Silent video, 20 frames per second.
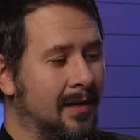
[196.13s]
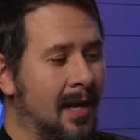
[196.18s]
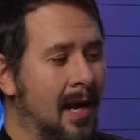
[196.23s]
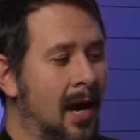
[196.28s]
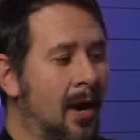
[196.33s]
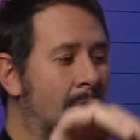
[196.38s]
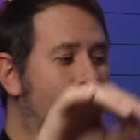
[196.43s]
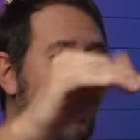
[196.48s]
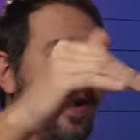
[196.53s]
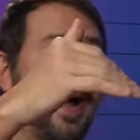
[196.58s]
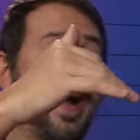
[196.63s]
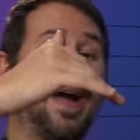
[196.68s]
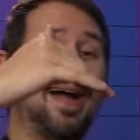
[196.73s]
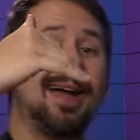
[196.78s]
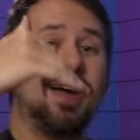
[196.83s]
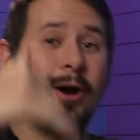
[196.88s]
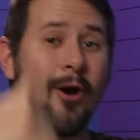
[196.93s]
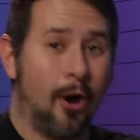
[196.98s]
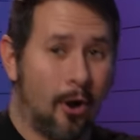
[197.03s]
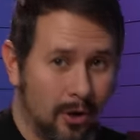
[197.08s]
Now,
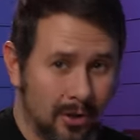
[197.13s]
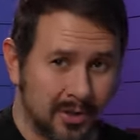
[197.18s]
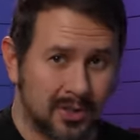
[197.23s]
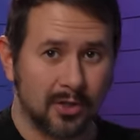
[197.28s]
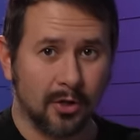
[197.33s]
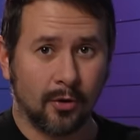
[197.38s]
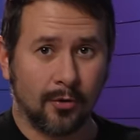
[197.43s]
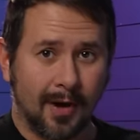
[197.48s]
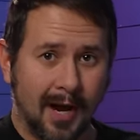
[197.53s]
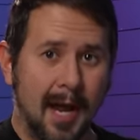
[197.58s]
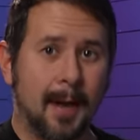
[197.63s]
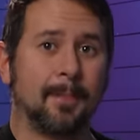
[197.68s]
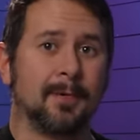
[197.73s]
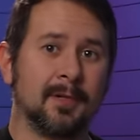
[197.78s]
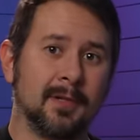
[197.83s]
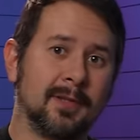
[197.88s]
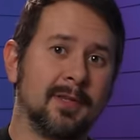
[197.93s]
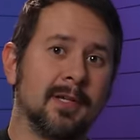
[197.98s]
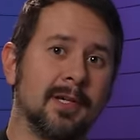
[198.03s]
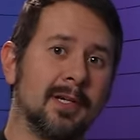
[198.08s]
I also
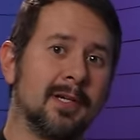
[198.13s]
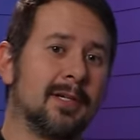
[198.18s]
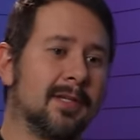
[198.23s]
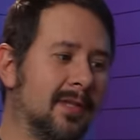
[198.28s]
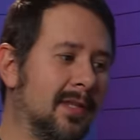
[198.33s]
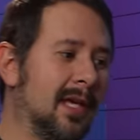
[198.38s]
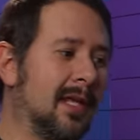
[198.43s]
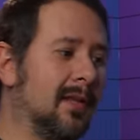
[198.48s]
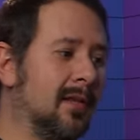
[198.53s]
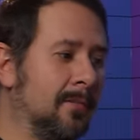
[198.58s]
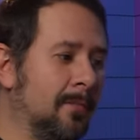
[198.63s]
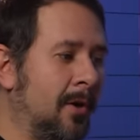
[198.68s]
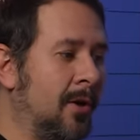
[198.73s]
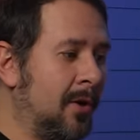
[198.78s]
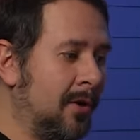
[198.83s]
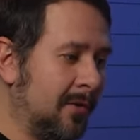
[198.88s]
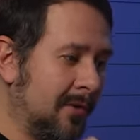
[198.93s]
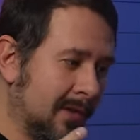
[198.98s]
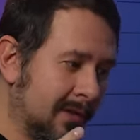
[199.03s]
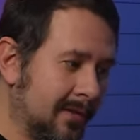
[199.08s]
happen to think that Le
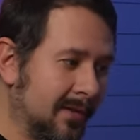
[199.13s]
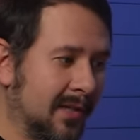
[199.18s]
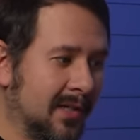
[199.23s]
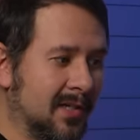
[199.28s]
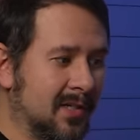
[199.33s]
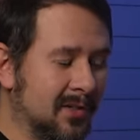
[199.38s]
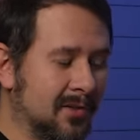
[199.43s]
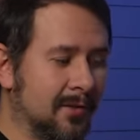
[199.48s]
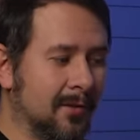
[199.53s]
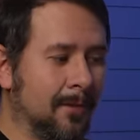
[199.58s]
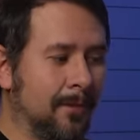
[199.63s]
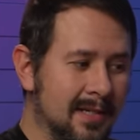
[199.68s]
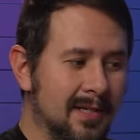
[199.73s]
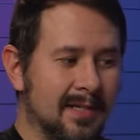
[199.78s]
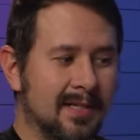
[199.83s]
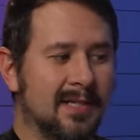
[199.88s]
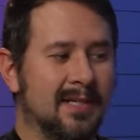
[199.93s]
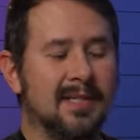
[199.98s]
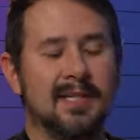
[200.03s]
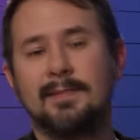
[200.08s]
Male Elixir
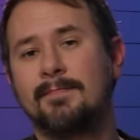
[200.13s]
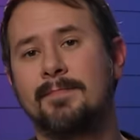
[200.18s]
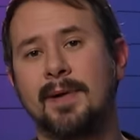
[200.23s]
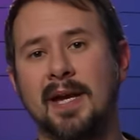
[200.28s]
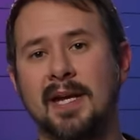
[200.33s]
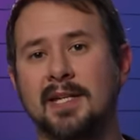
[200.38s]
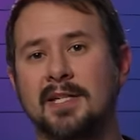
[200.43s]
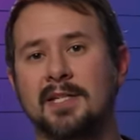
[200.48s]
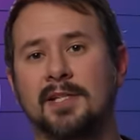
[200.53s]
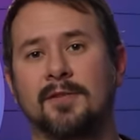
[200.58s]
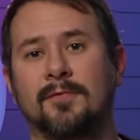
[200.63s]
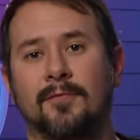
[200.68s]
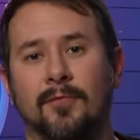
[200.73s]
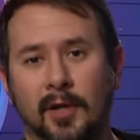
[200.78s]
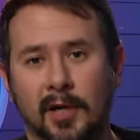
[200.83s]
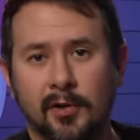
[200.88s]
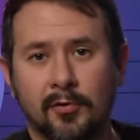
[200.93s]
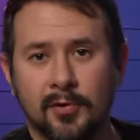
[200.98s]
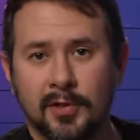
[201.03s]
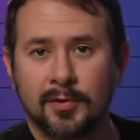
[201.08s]
is the best
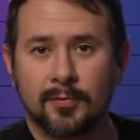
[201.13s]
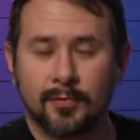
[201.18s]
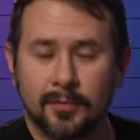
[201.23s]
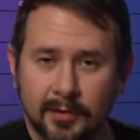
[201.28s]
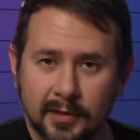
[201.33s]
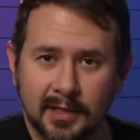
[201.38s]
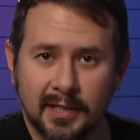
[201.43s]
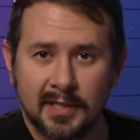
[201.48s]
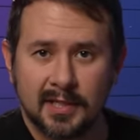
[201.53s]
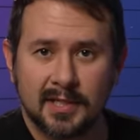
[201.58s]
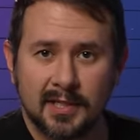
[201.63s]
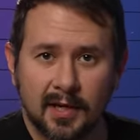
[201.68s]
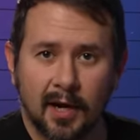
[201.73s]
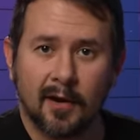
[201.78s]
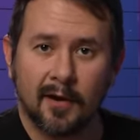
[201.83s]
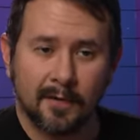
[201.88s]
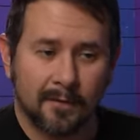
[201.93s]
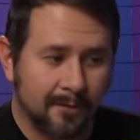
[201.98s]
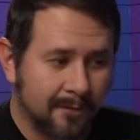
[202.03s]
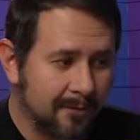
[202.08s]
fragrance release
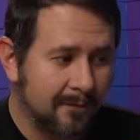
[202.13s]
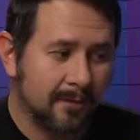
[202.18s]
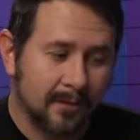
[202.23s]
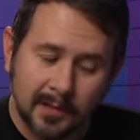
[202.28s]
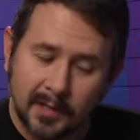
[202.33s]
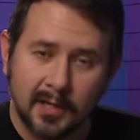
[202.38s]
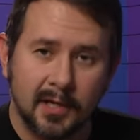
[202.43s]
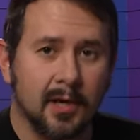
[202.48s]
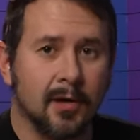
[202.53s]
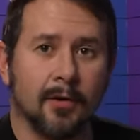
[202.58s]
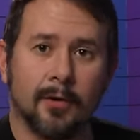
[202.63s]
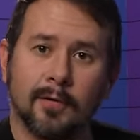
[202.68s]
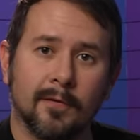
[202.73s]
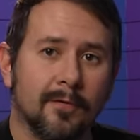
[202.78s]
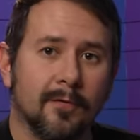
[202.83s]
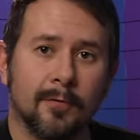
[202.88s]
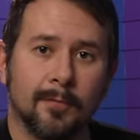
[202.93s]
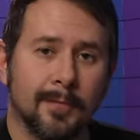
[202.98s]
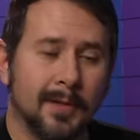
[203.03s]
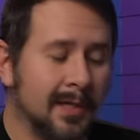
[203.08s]
of the year
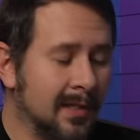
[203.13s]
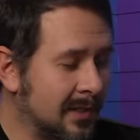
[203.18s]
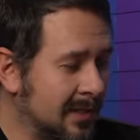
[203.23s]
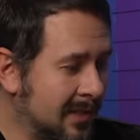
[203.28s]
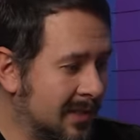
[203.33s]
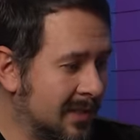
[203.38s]
for men.